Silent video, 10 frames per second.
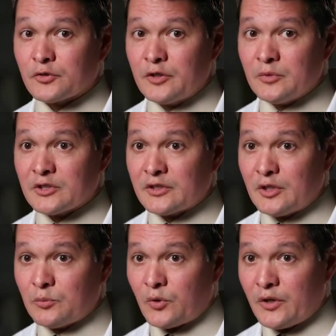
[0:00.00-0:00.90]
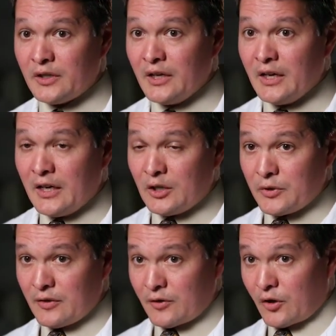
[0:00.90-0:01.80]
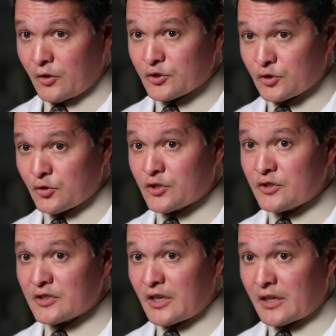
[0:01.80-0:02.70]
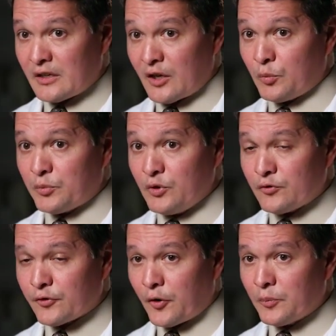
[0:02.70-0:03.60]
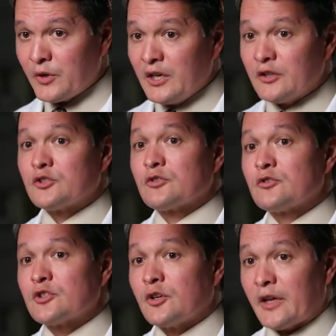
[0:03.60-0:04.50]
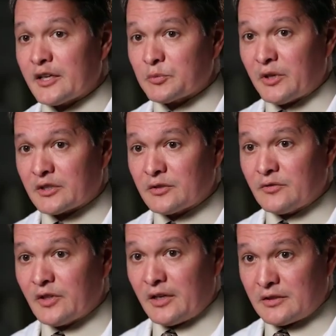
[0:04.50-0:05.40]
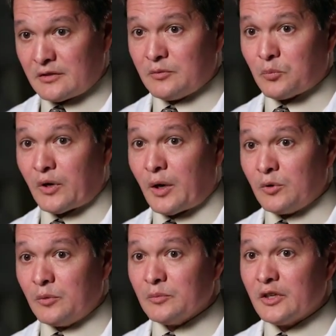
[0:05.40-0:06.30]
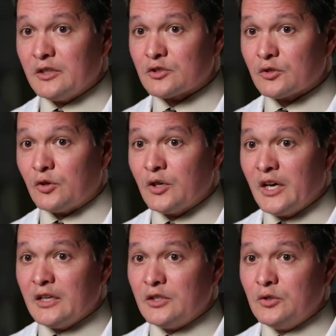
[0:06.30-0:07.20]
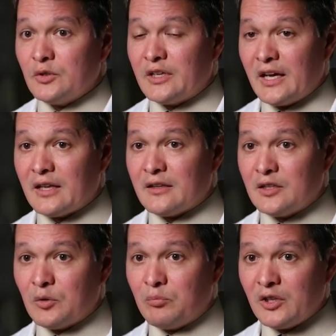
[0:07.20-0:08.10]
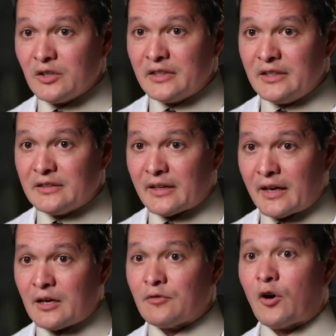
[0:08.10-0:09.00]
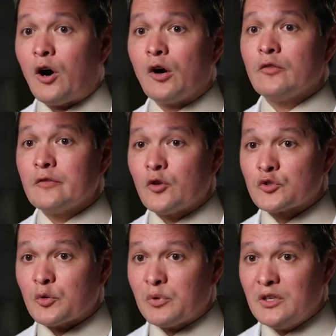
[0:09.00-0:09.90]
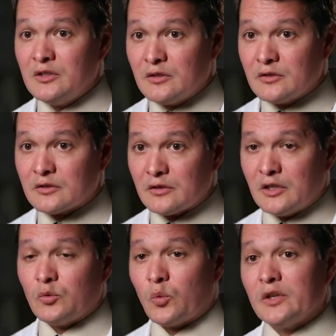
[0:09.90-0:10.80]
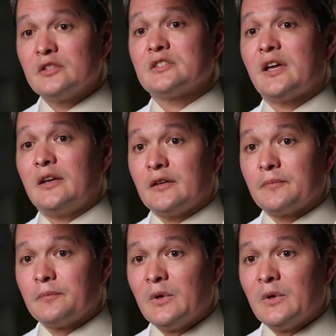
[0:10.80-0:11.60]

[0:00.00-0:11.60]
treatment standpoint. And we have heart surgeons that can help you from the surgical aspects of that problem. And so you get the ability to have all of those opinions in one setting.